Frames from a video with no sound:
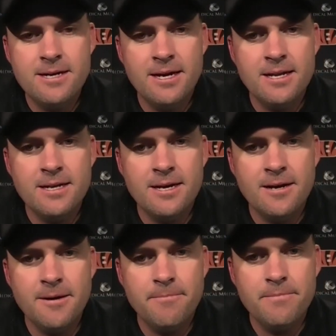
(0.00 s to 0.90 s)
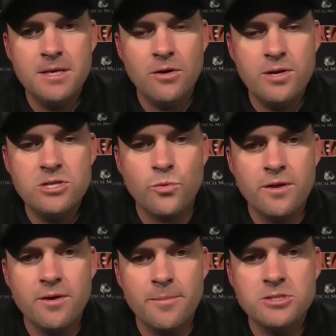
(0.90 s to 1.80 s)
And, you know, each
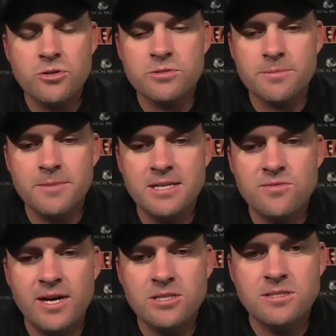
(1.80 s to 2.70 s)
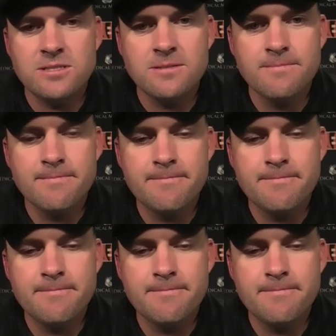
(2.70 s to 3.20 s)
one of them has shown some nice flashes.